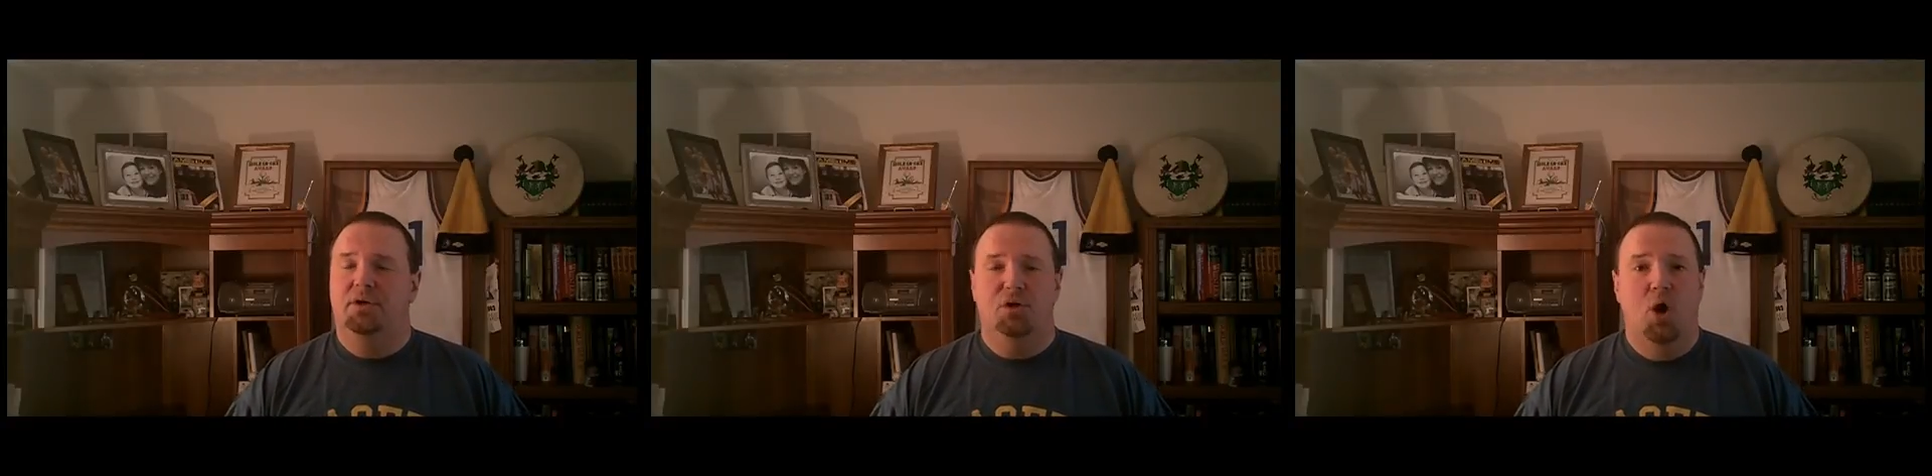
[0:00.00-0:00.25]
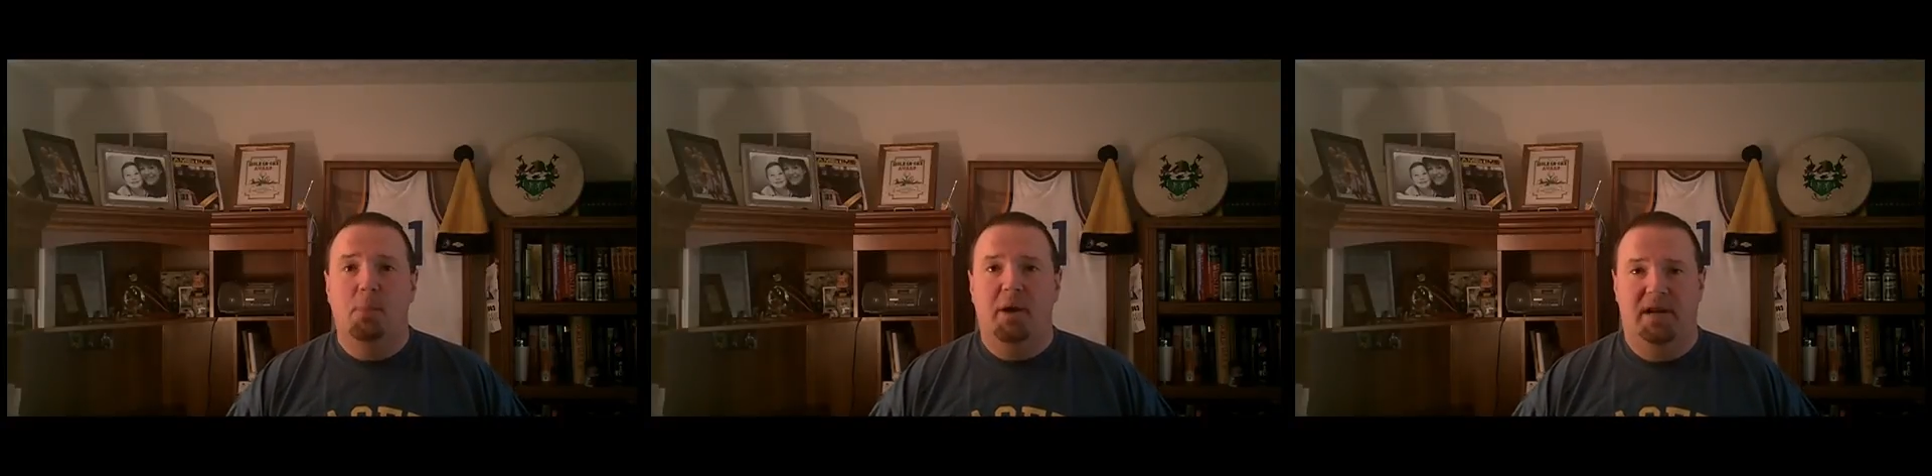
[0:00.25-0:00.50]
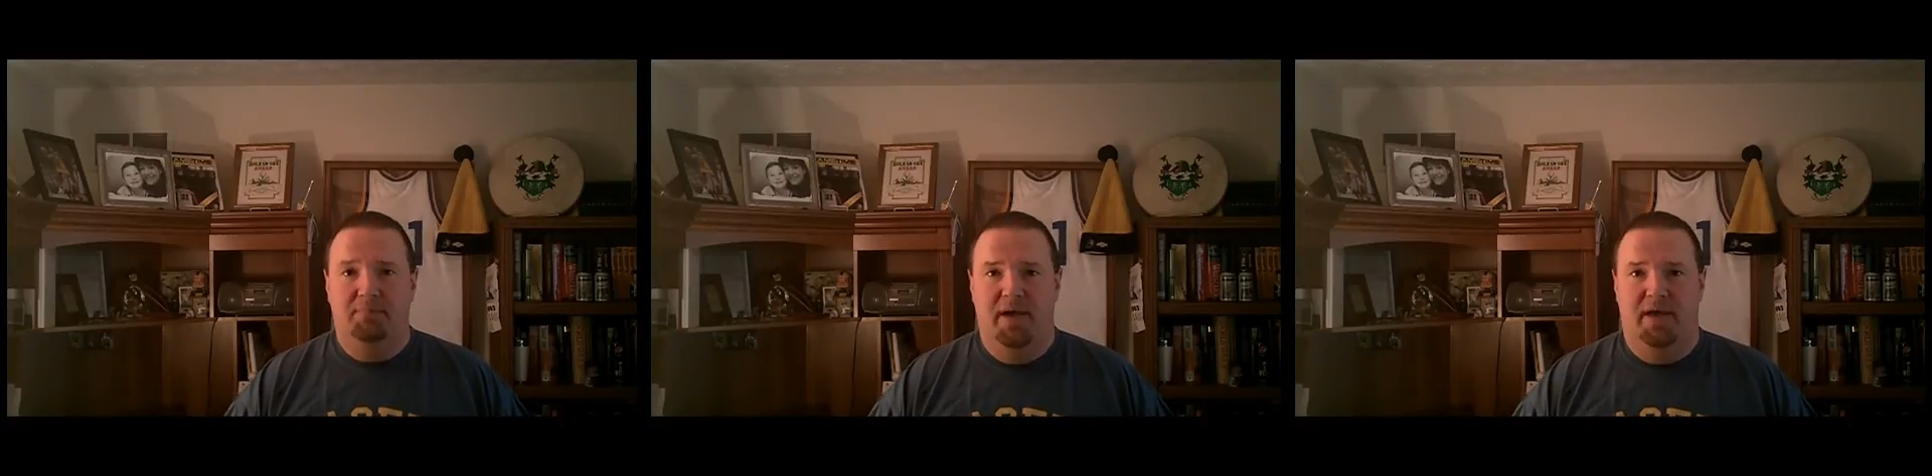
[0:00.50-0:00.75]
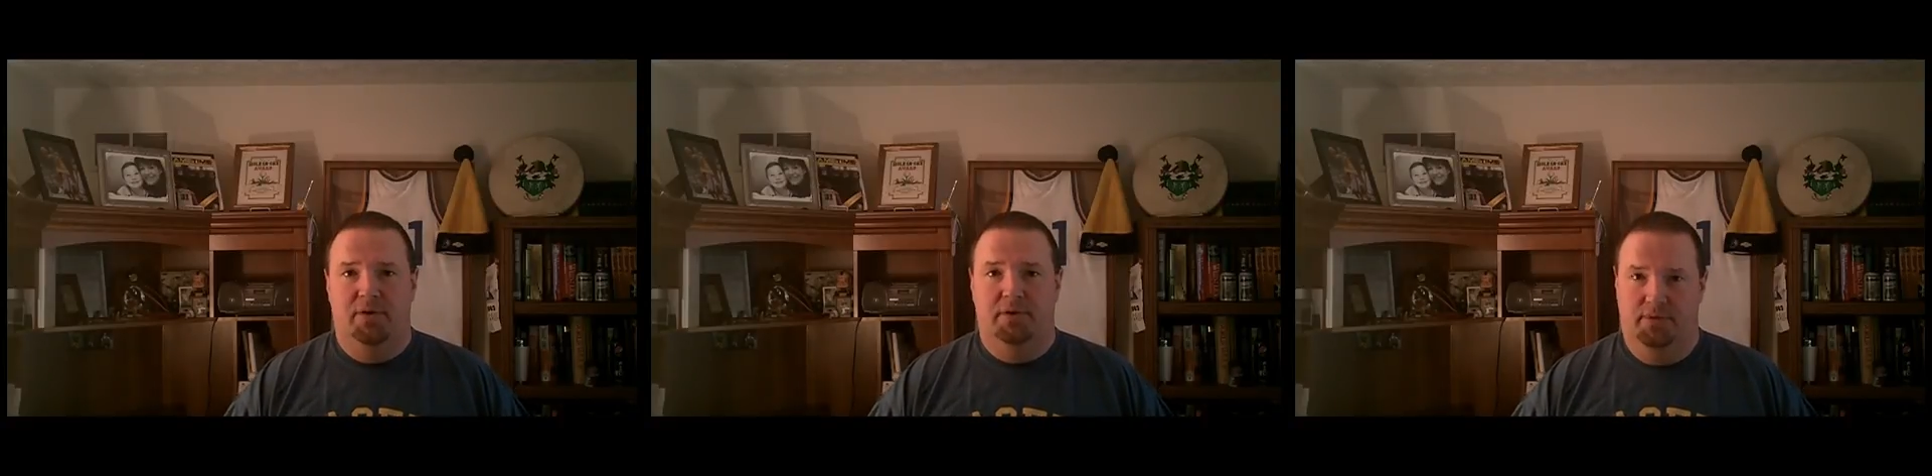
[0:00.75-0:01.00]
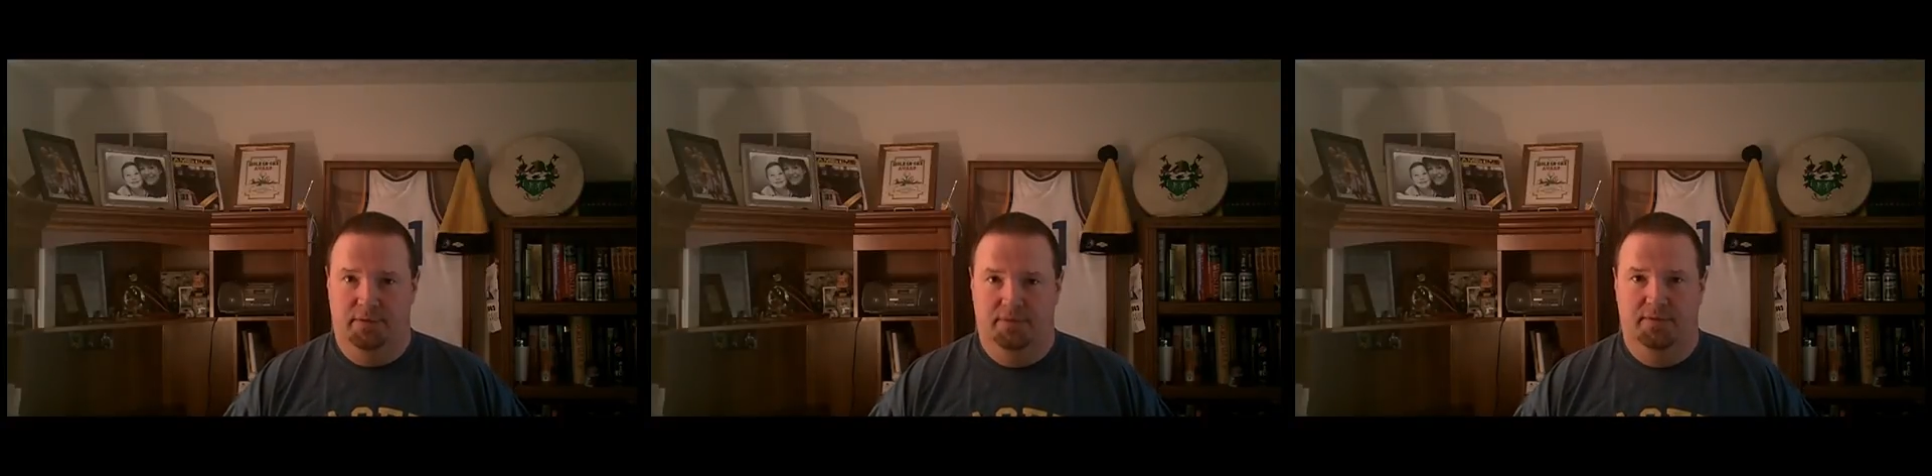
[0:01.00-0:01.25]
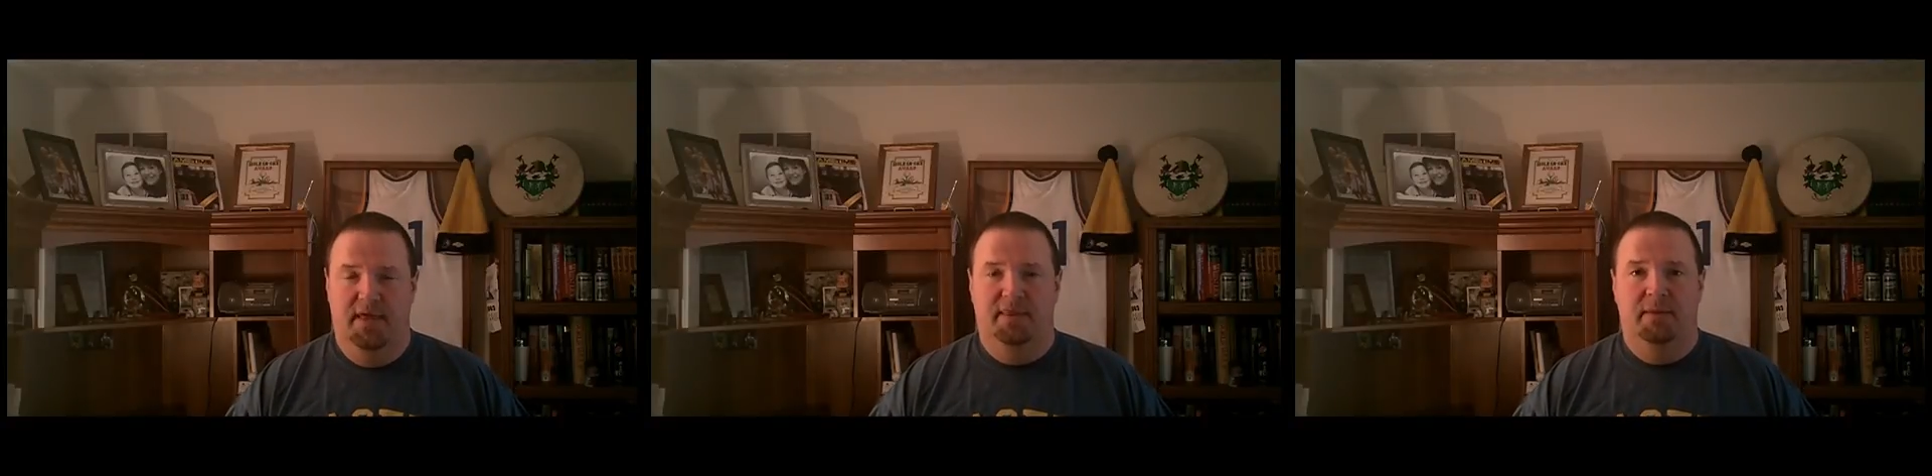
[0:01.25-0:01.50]
nobody better
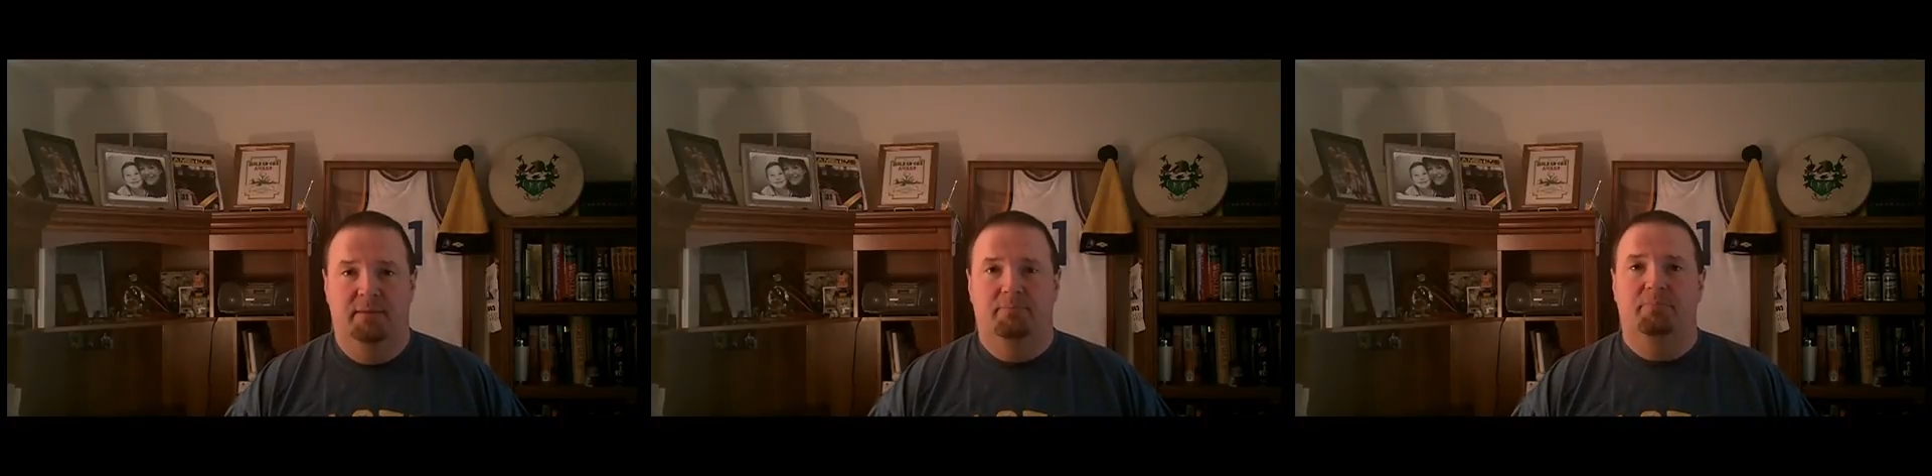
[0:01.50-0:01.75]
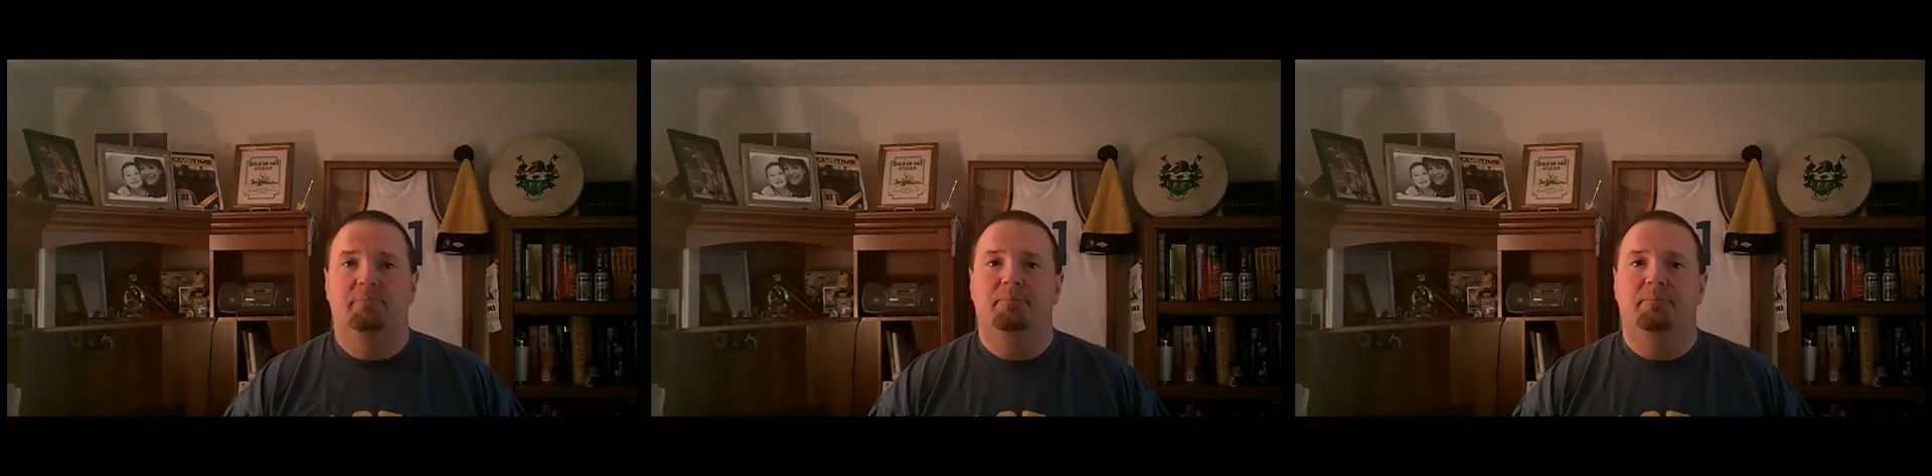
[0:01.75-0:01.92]
than the